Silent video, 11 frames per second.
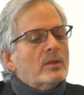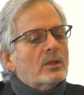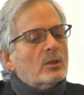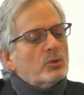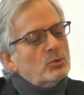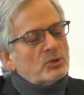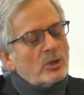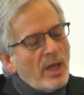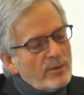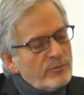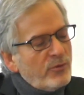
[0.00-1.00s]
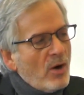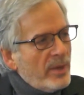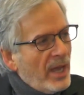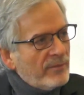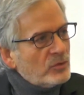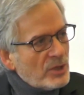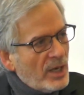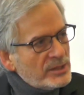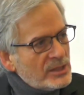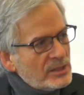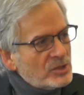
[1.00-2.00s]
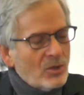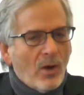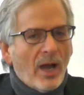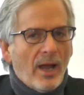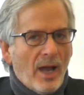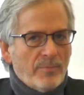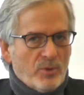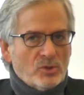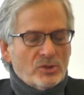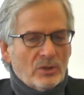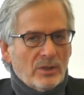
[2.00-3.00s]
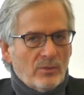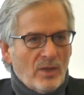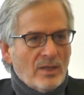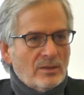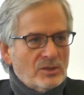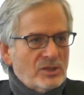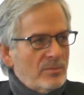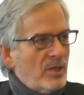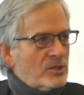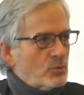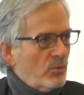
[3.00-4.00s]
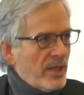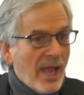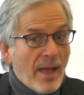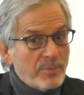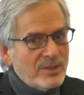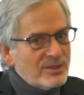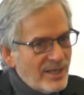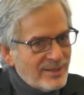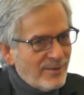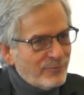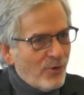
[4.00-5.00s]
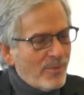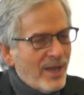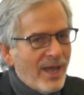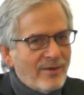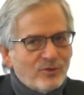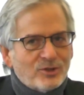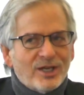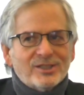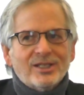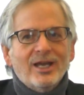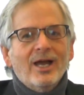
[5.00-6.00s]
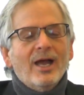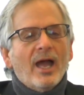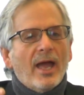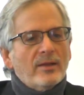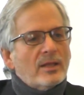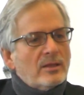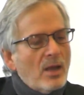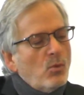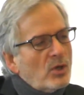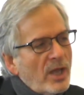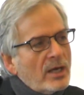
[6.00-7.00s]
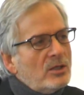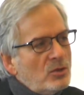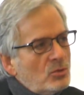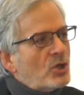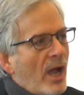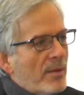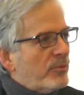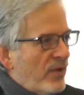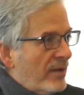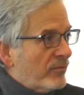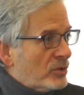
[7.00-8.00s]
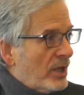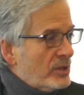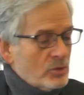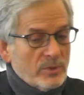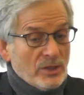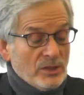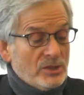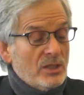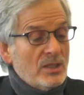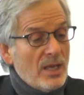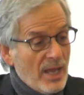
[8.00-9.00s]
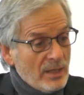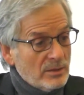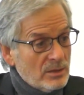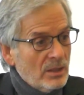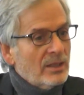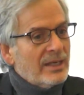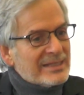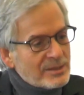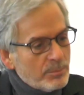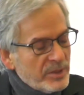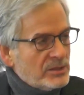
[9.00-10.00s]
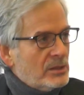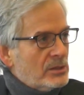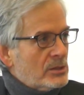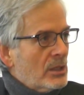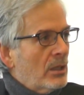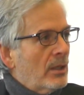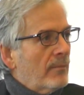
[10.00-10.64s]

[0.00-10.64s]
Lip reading: they'll lose a lot of pharma advertising, so I personally think that CBS will be happy to take that pharma advertising, and that they will get a new type of advertiser, because in the end, it's a business.